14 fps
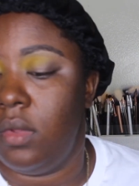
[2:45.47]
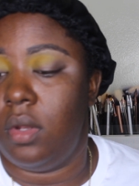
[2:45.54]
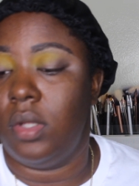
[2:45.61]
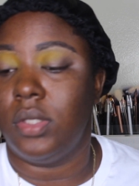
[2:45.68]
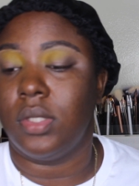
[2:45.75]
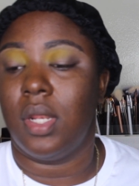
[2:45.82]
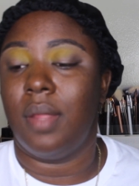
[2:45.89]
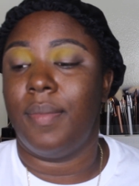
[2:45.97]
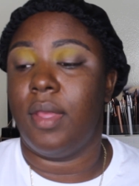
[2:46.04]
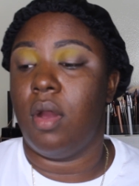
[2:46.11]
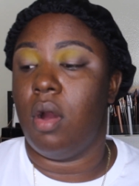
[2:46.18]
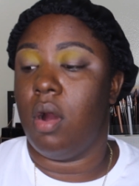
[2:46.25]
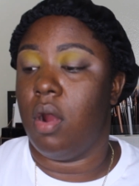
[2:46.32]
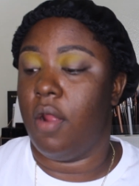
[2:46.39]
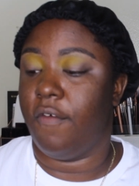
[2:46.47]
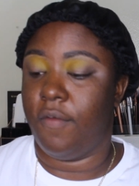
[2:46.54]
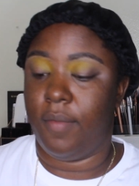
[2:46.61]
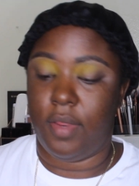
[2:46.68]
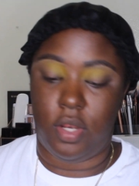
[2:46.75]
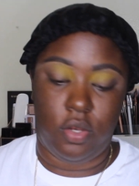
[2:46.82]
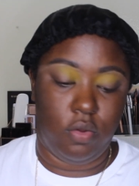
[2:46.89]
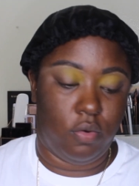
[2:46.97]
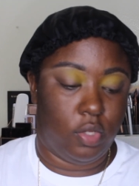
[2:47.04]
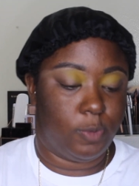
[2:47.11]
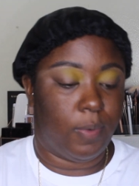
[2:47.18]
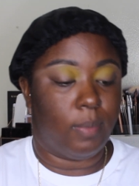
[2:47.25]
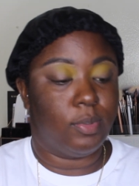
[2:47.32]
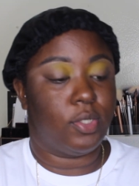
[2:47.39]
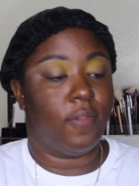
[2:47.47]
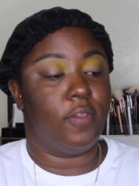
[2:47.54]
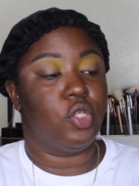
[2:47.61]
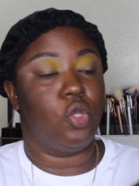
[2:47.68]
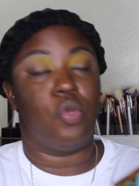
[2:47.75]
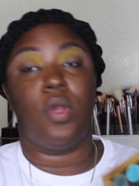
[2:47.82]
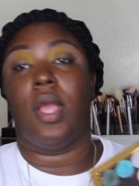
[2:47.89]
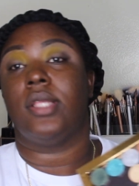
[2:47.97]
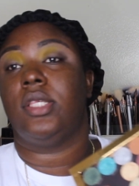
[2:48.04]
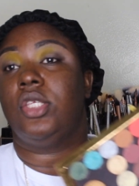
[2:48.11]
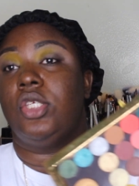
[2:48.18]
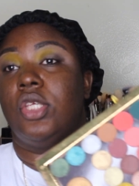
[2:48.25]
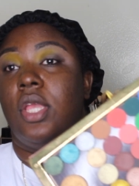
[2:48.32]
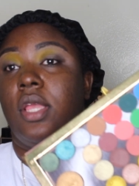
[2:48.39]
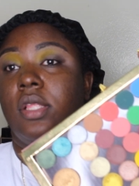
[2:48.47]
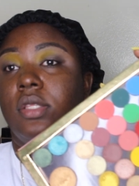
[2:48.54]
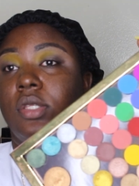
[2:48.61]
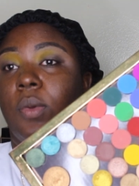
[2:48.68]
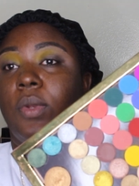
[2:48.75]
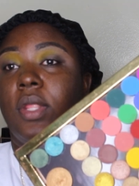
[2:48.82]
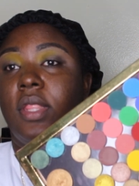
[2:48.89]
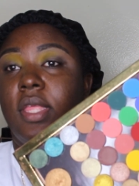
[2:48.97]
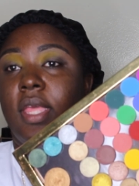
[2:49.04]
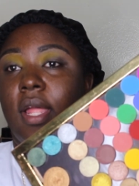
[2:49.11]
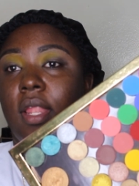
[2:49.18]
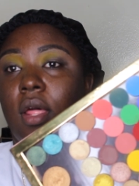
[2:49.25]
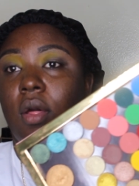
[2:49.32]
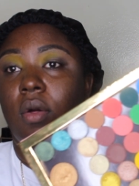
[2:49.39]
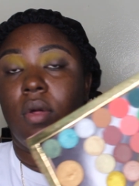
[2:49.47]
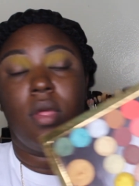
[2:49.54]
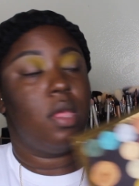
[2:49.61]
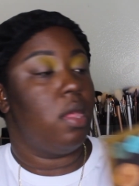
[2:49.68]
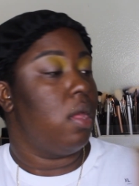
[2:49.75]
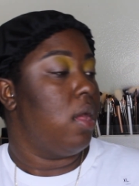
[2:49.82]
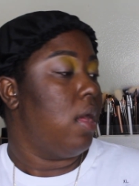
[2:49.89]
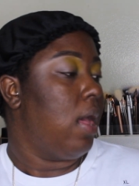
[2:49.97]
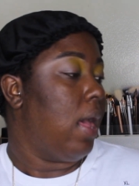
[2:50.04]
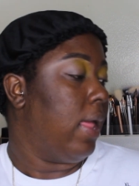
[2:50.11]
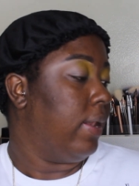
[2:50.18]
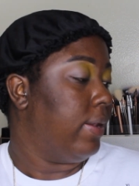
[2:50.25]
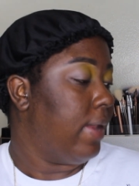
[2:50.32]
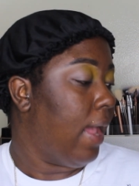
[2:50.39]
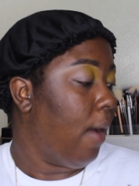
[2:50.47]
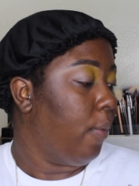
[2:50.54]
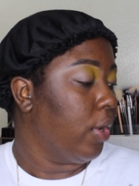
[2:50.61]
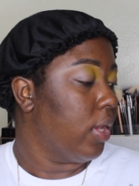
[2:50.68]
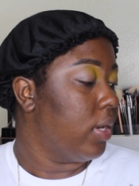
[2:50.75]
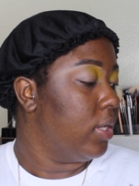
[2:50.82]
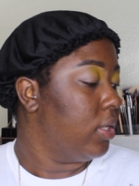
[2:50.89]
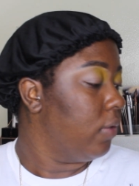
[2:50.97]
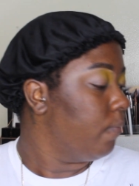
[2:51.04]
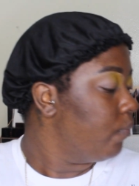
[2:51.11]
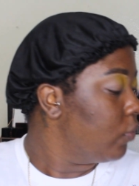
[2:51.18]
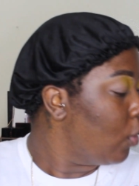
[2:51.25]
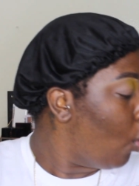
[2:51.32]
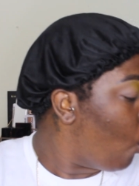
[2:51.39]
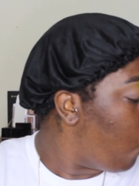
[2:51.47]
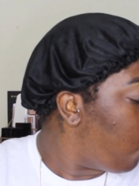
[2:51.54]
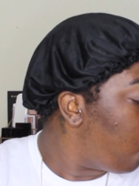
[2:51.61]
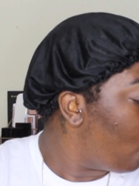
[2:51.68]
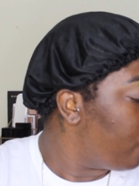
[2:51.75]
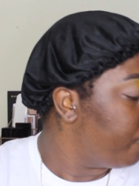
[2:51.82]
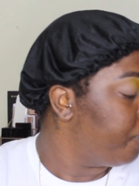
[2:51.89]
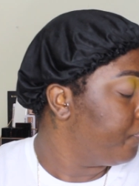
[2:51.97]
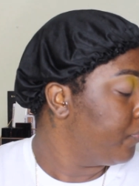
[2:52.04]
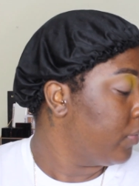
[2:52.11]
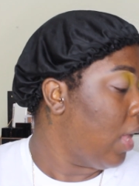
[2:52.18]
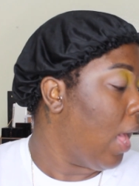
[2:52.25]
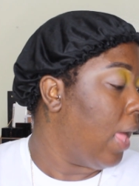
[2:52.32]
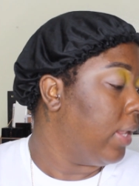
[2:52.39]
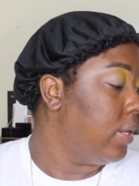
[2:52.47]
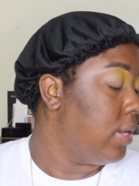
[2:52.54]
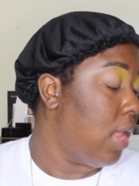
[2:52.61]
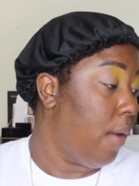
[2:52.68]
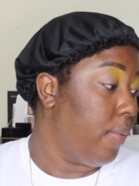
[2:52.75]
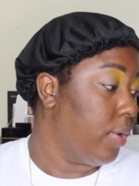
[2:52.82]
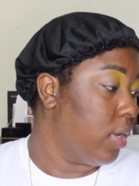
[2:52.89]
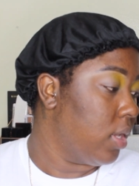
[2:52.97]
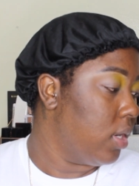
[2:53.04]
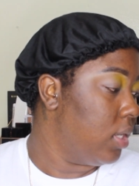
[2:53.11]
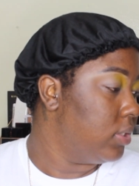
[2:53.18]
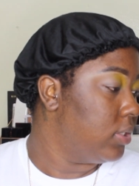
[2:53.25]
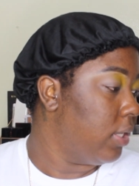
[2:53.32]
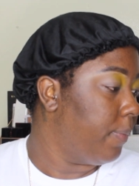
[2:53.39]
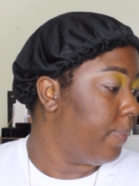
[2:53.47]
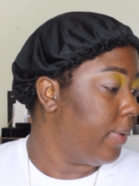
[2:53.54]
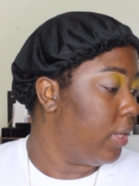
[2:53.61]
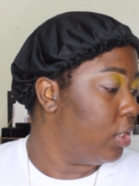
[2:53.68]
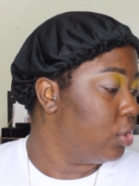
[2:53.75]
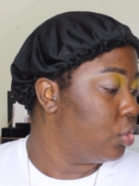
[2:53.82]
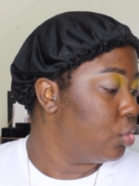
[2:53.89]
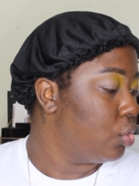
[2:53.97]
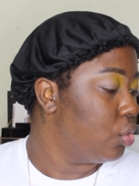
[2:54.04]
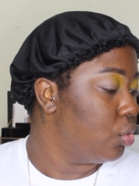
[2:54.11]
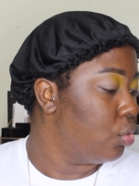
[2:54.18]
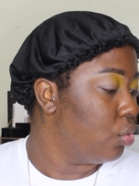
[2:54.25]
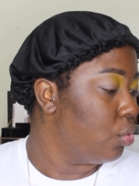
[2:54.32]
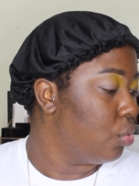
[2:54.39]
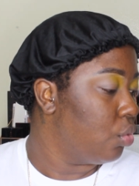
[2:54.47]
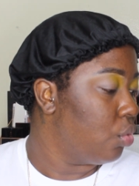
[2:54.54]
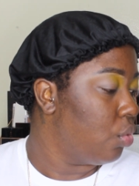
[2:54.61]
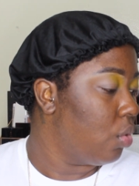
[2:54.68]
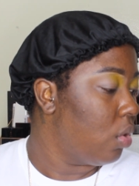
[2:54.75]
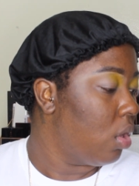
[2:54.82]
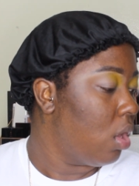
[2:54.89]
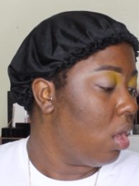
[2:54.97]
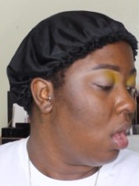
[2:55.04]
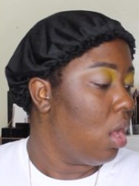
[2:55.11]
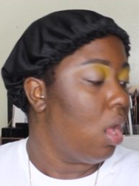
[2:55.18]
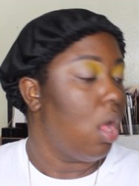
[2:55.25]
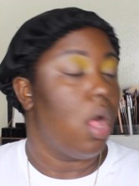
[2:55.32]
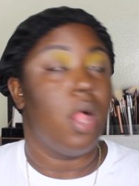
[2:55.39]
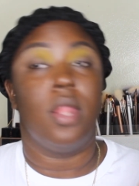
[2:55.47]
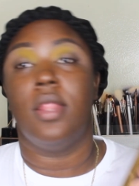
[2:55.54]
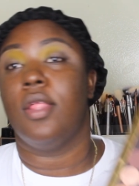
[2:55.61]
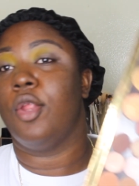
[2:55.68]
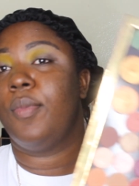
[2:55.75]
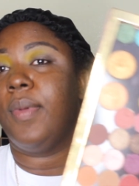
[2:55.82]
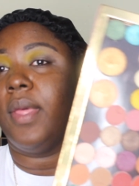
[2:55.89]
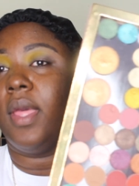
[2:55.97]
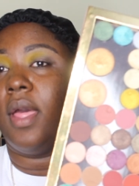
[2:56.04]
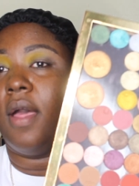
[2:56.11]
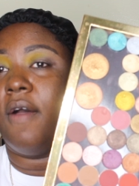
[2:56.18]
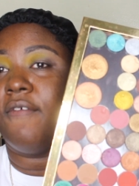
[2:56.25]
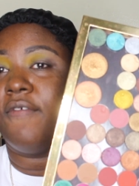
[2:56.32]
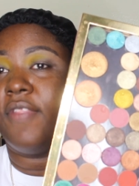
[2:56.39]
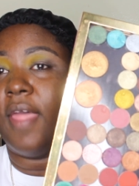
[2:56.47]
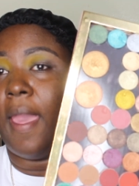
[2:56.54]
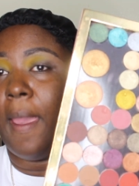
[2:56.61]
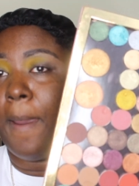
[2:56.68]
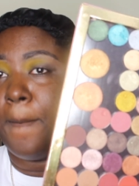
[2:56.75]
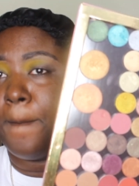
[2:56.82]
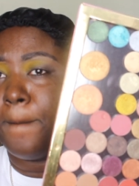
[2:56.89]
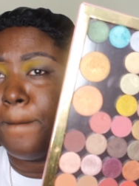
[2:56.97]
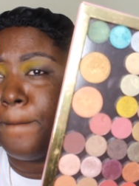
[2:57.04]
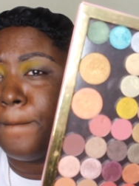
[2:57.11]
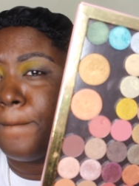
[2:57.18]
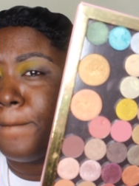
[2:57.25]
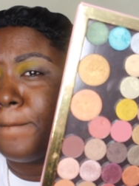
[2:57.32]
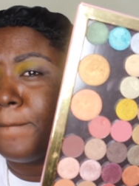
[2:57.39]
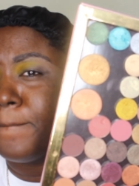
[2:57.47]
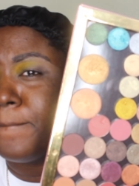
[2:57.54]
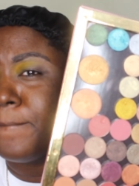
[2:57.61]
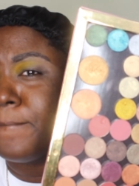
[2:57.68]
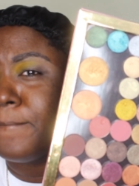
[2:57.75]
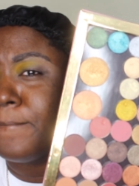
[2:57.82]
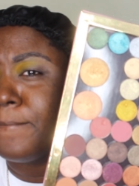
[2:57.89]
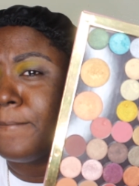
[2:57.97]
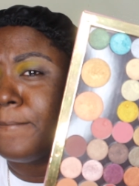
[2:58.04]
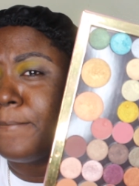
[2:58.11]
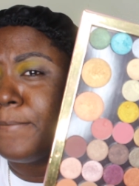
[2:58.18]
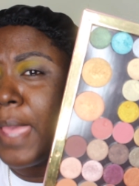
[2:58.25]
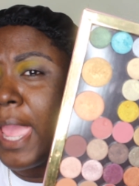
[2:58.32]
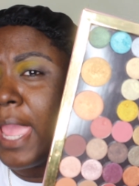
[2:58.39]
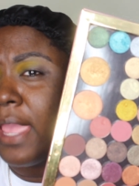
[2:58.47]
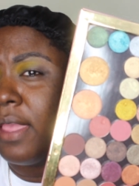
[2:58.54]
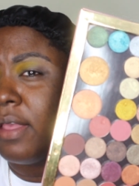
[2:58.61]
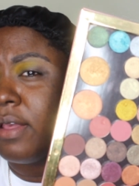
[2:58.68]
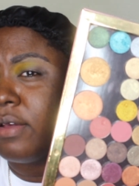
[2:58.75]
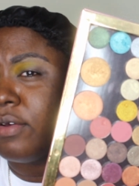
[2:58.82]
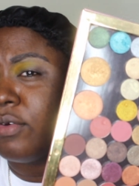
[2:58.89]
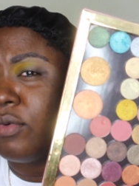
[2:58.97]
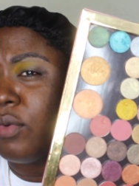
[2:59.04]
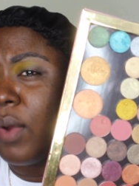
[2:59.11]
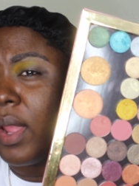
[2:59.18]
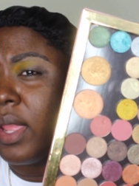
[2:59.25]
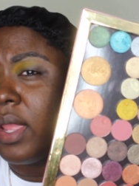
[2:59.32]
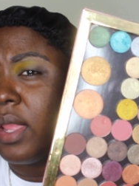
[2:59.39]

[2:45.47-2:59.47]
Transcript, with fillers: And it's going to be hard for me to do this. But I'm just going to show you guys each shade. So we did the yellow. And now we're going to... And now we're going to dip into a little bit of that pink right